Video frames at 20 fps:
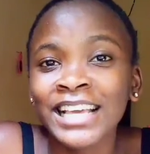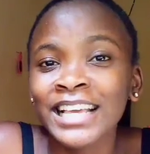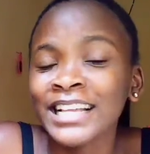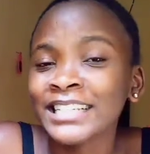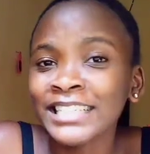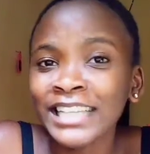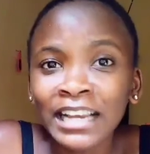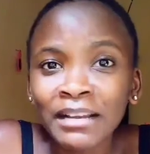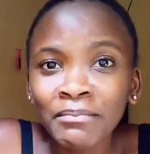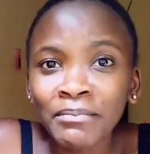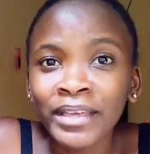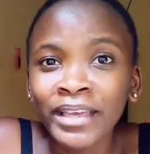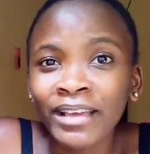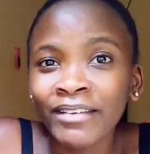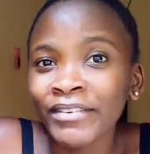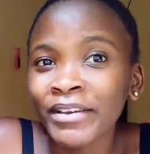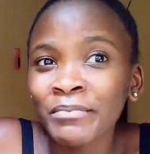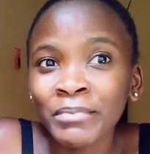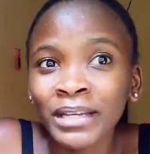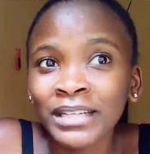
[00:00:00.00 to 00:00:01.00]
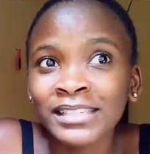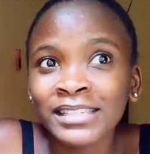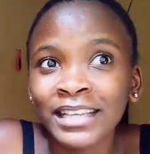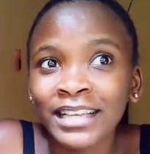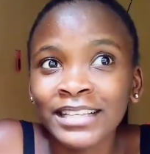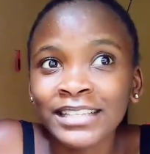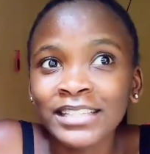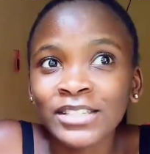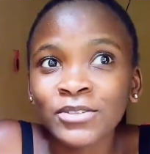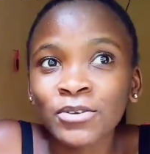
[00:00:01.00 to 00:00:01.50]
tell me have i made
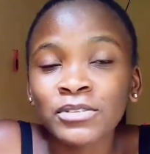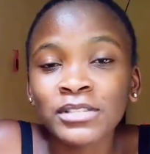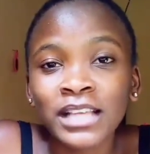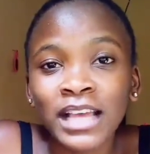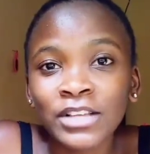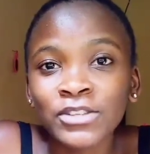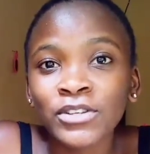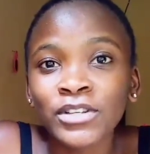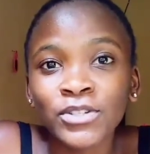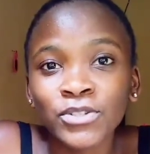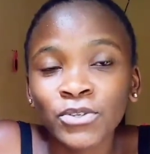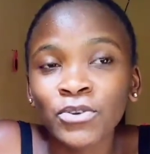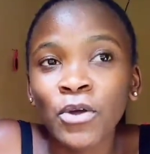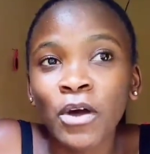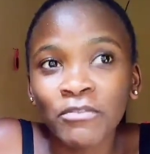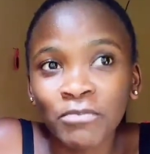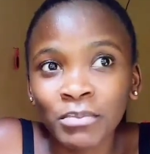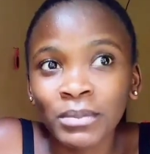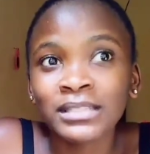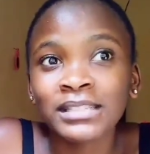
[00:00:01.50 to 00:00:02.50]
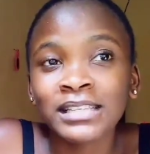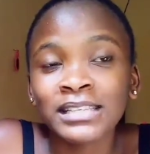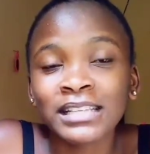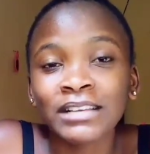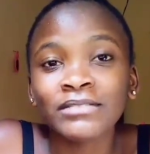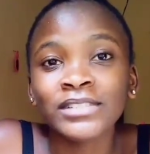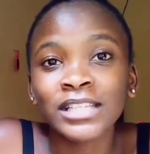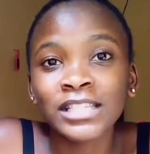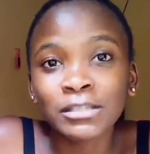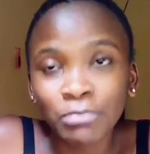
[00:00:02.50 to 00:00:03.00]
sense because i actually don't know i've made sense
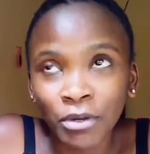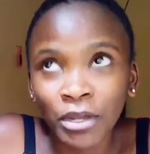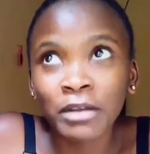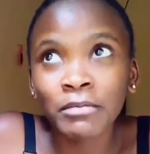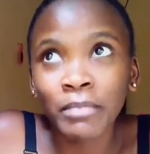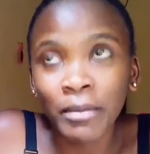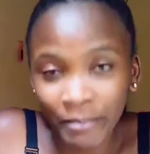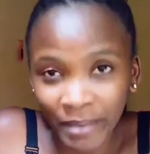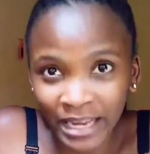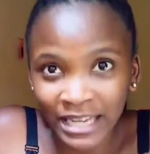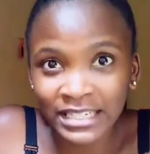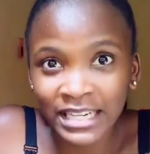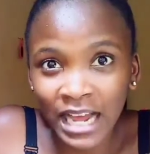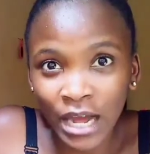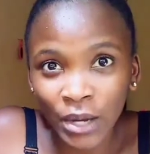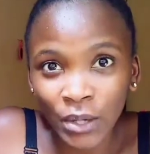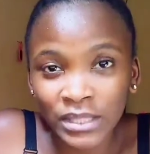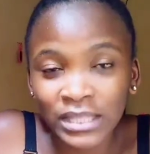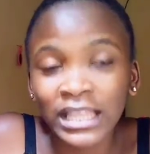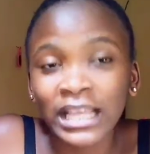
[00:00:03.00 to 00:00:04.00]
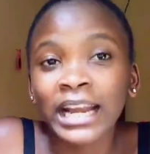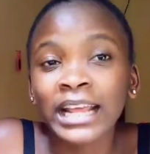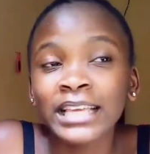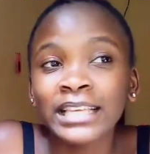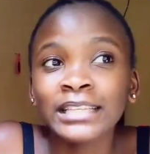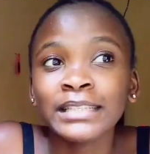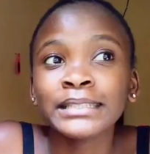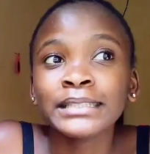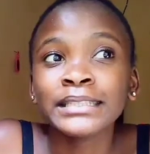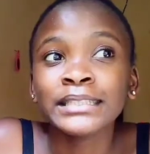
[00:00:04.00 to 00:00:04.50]
i've just spoken my mind out that i
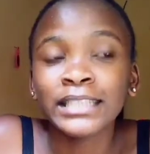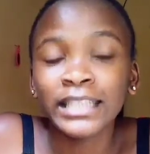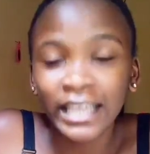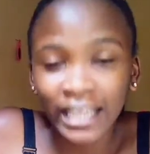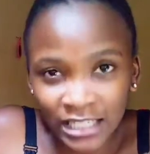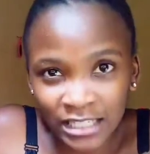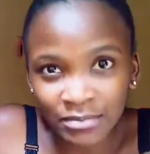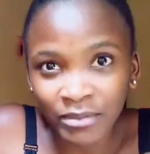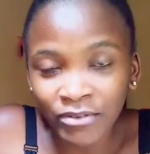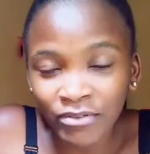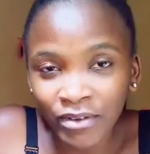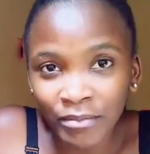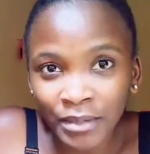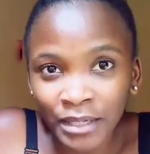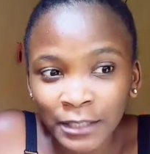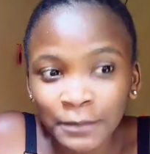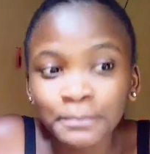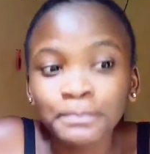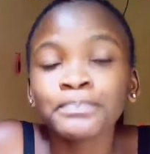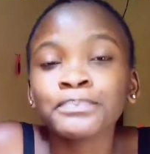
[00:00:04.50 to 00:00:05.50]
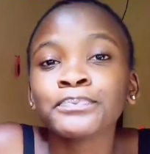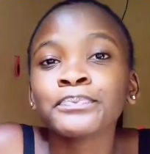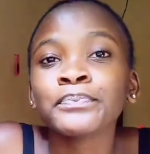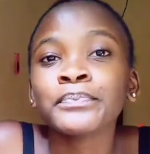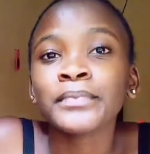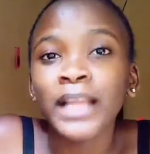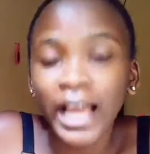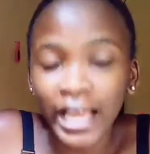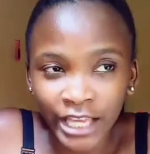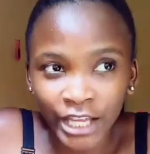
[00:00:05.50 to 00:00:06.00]
hate my family
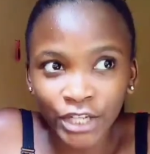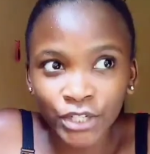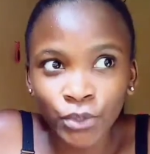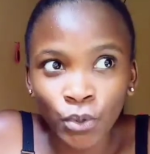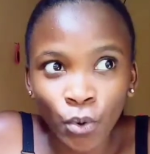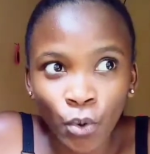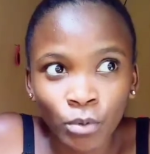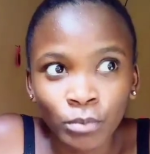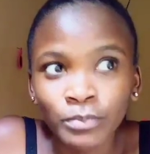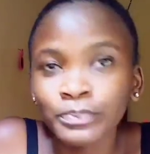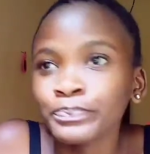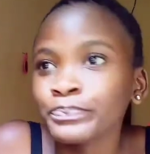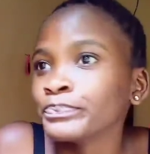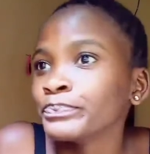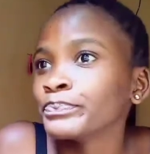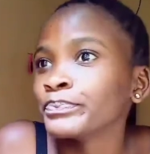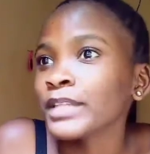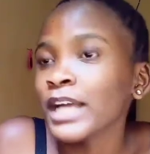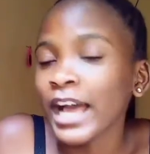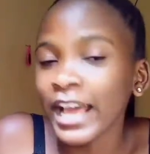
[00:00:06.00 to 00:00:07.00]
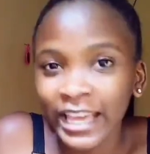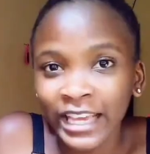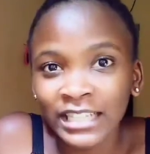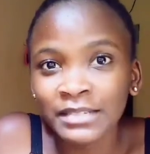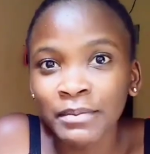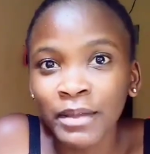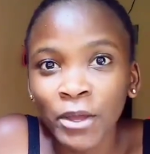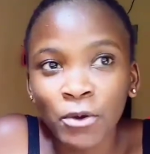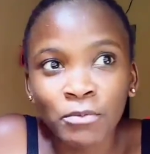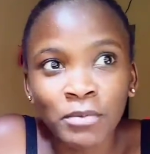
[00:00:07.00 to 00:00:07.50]
i hate home i hate
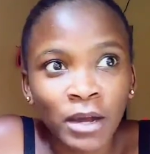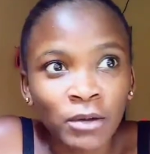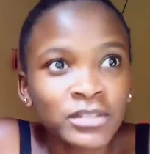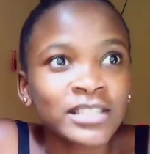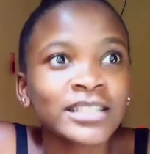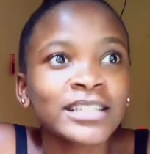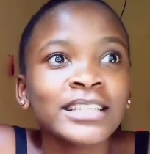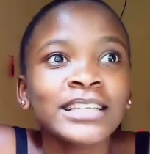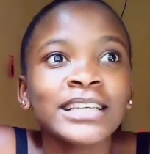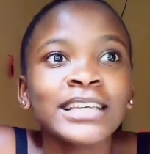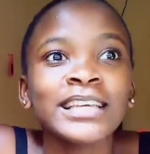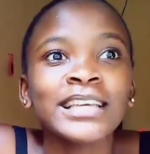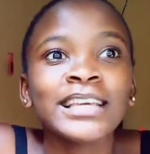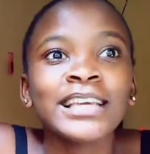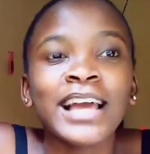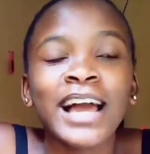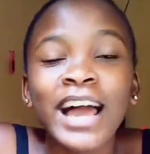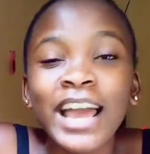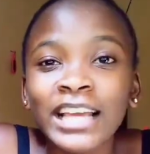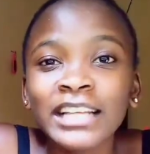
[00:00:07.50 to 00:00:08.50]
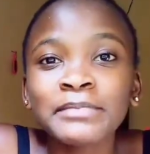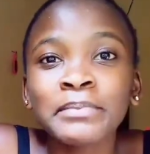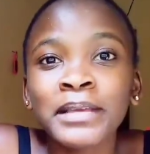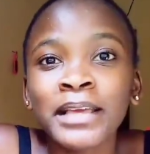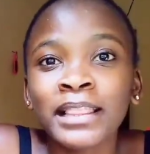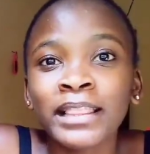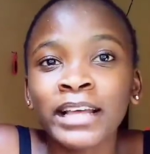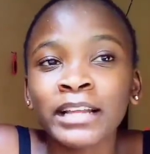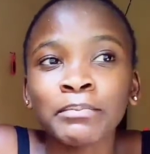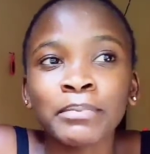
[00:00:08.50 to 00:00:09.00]
my home county i hate being
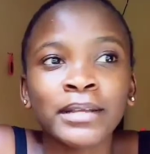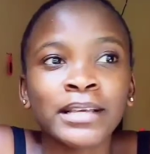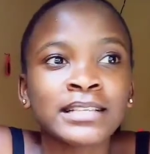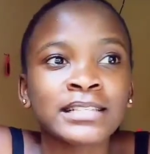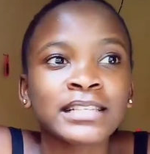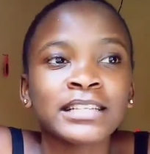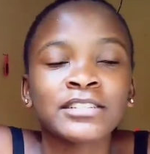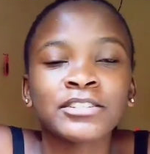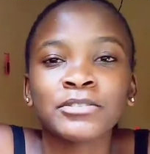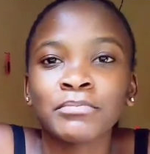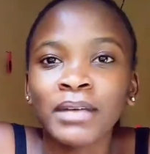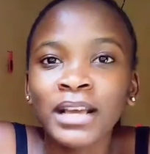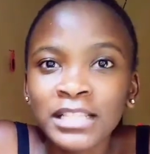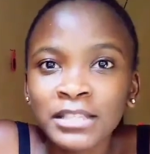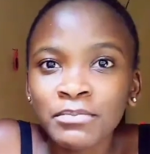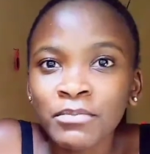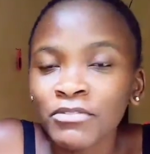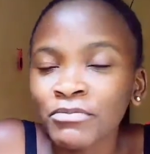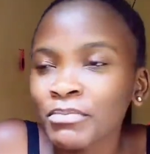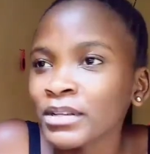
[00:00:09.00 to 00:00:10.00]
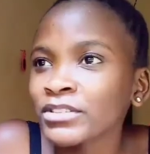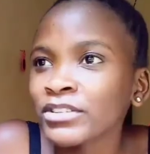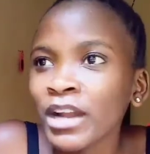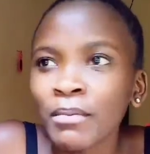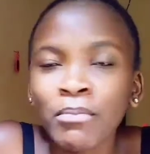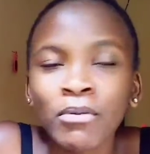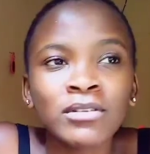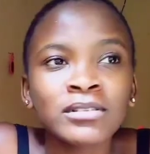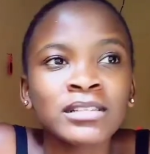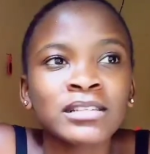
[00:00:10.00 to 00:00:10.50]
in that place it reminds me of my
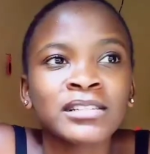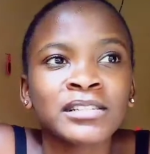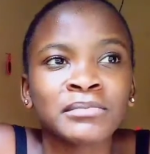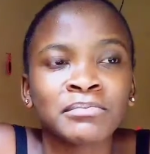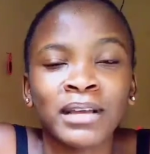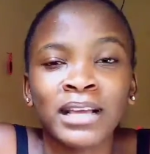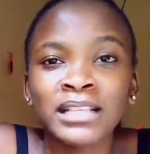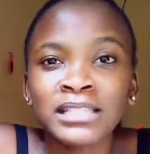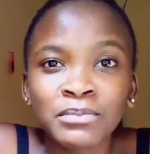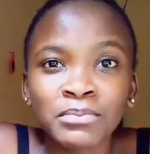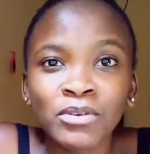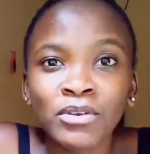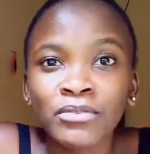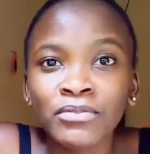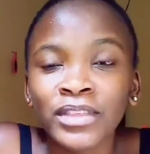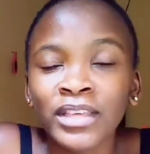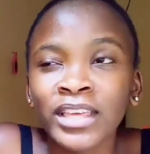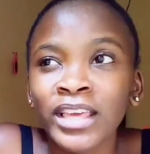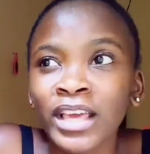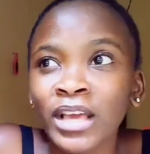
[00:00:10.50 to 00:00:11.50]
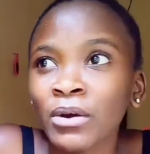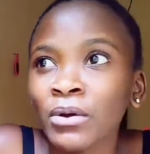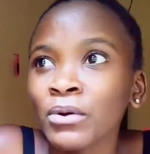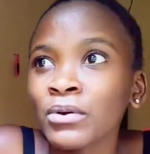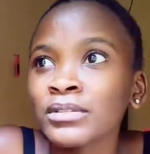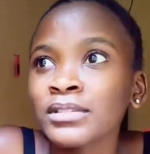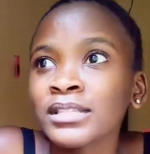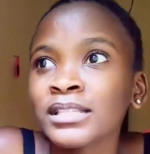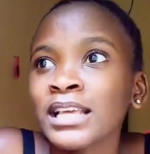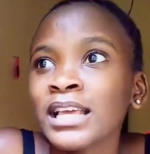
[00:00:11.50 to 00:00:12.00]
troubles it reminds me of the
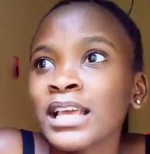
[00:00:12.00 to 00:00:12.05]
chaos